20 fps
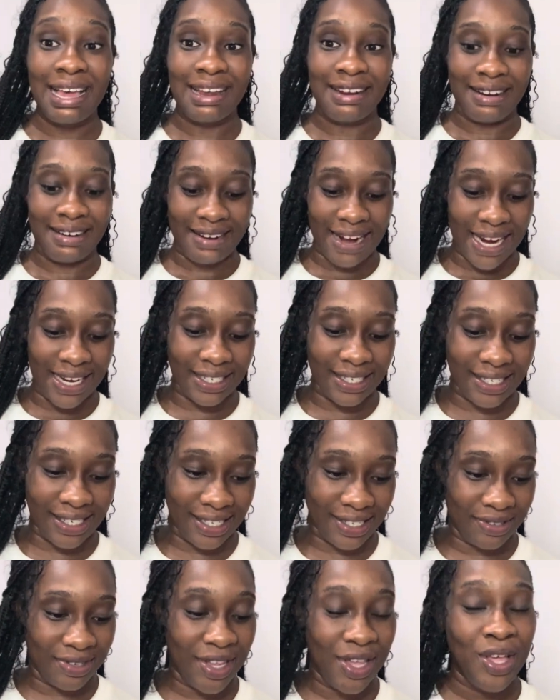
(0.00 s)

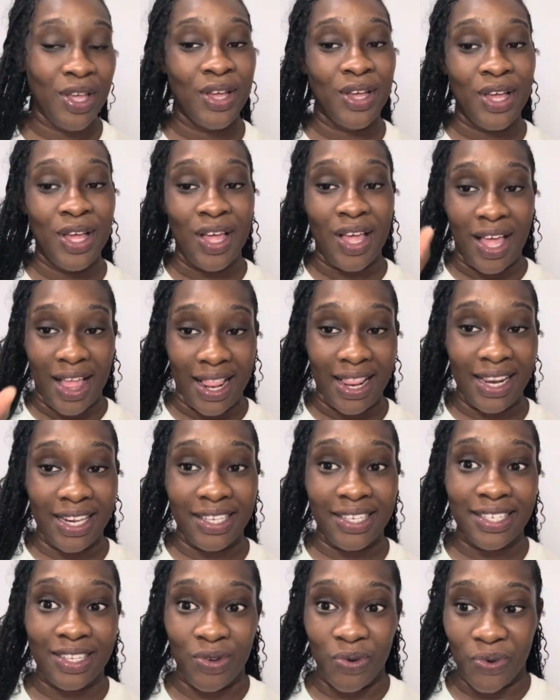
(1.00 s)
Right,
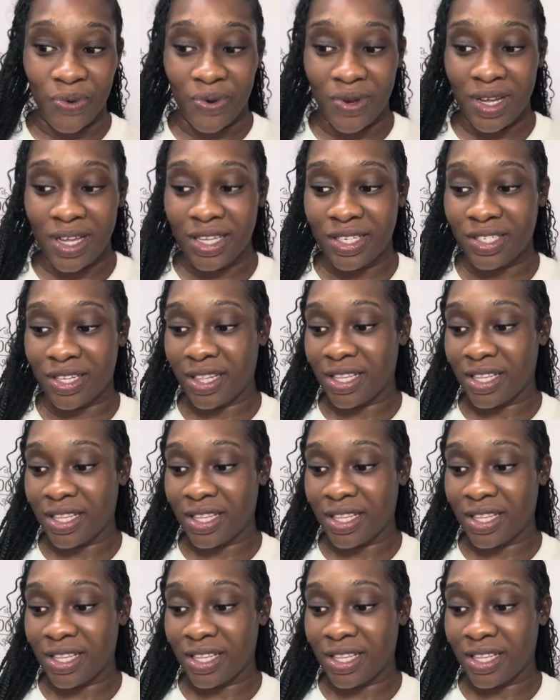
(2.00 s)
let's go to the